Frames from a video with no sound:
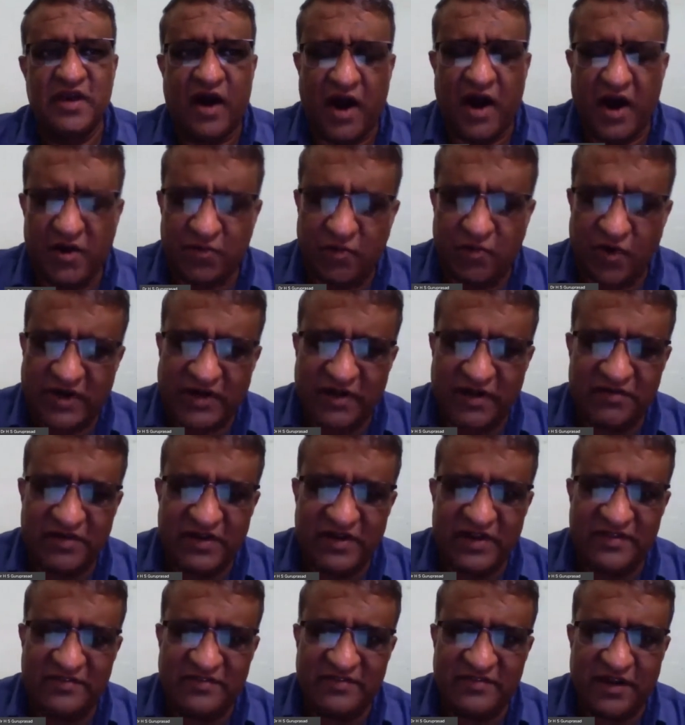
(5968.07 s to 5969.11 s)
or
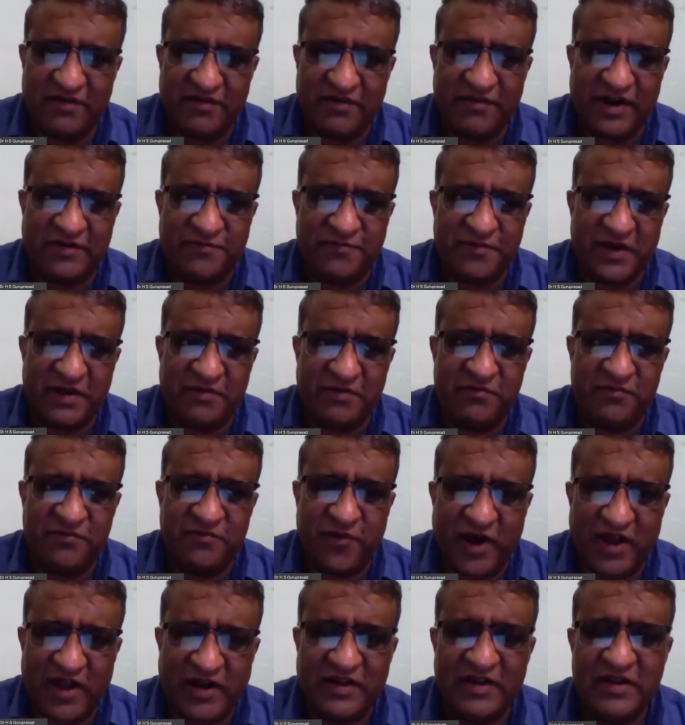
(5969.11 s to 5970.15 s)
whatever is required for him
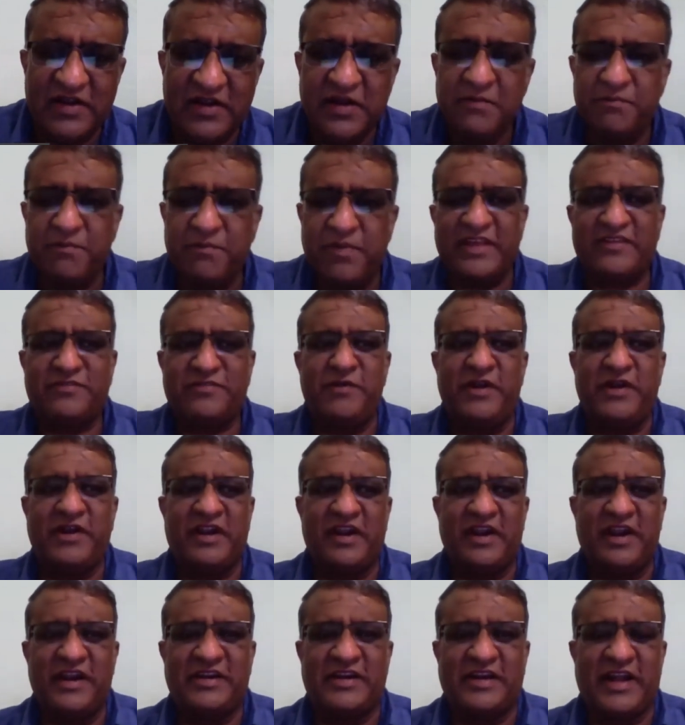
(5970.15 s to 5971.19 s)
for placement
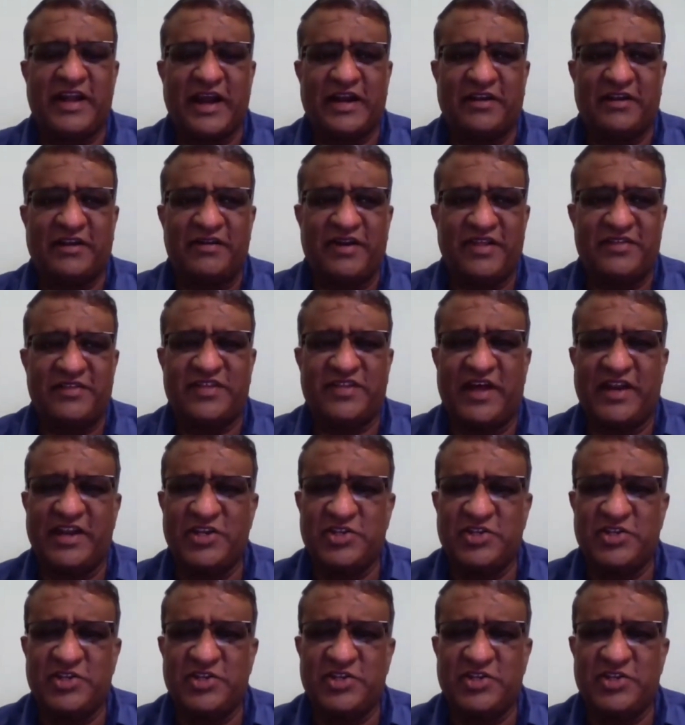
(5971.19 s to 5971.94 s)
related activities, sir.